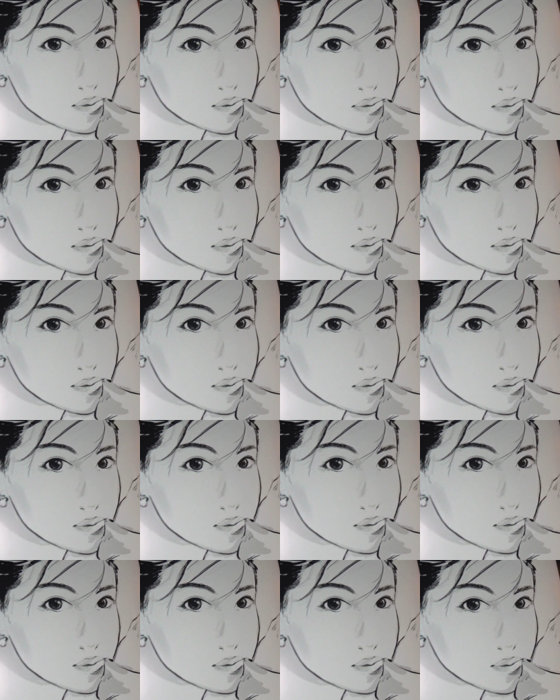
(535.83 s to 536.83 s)
favorite
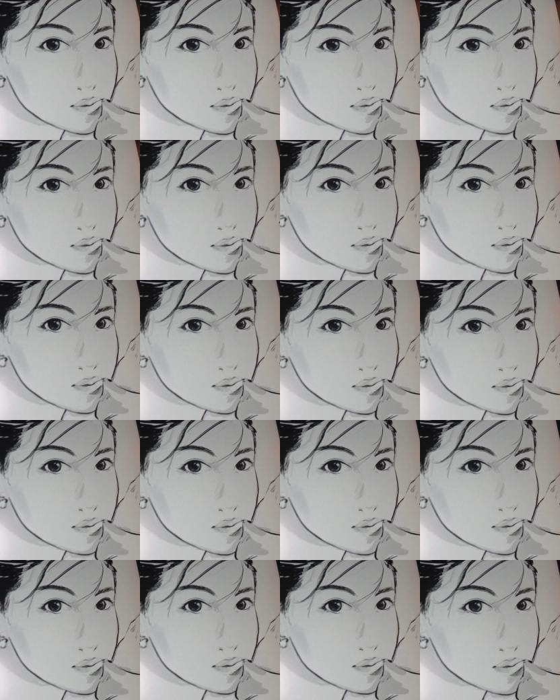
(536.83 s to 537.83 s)
artwork out of all
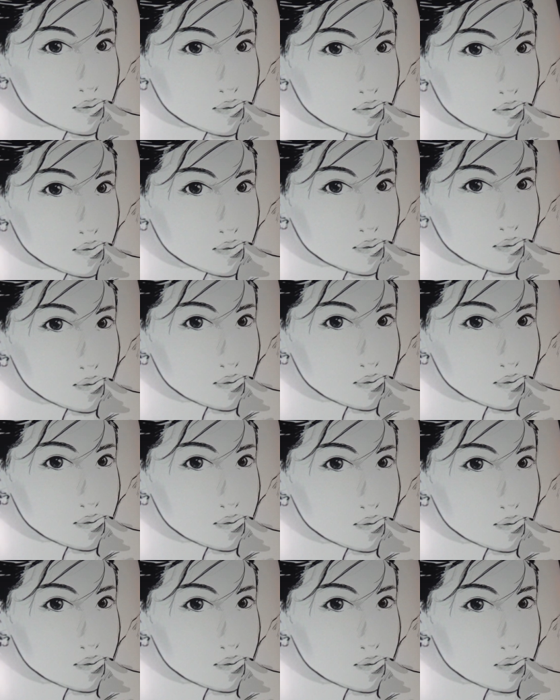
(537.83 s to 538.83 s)
the 7 pieces that I
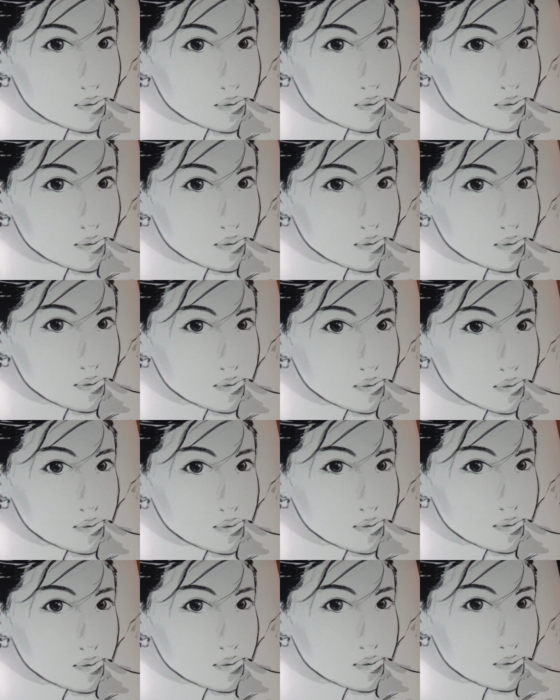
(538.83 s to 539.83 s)
drew in the
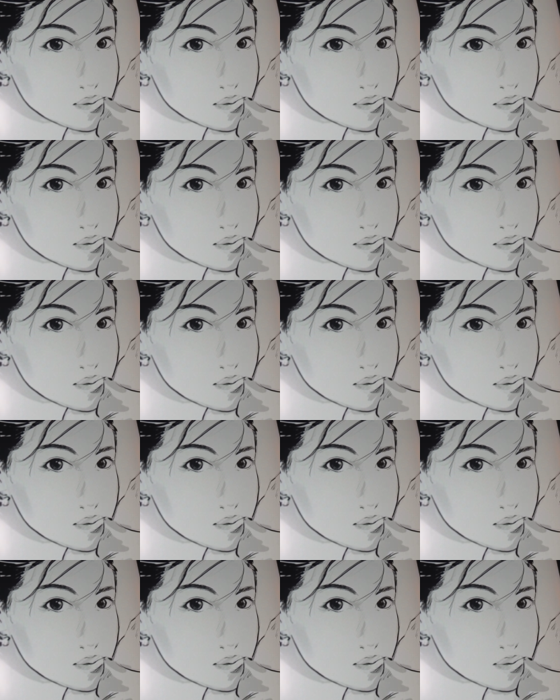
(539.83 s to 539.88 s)
past